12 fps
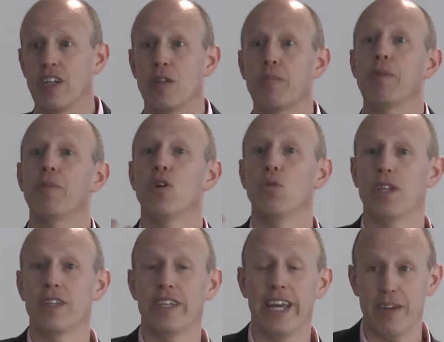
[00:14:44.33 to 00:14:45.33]
People who won the
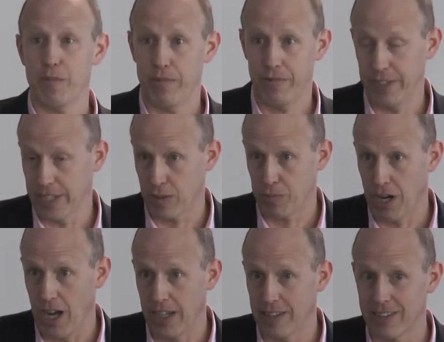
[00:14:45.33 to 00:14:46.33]
Netflix
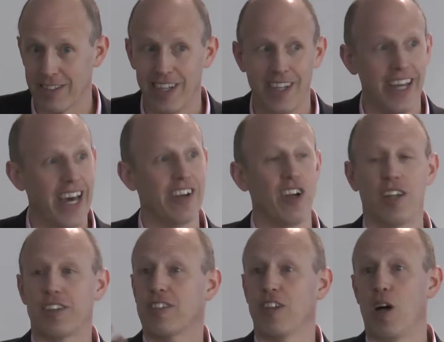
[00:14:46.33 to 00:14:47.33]
prize had an
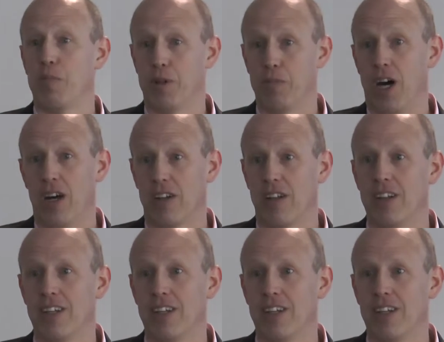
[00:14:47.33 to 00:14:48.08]
ensemble model.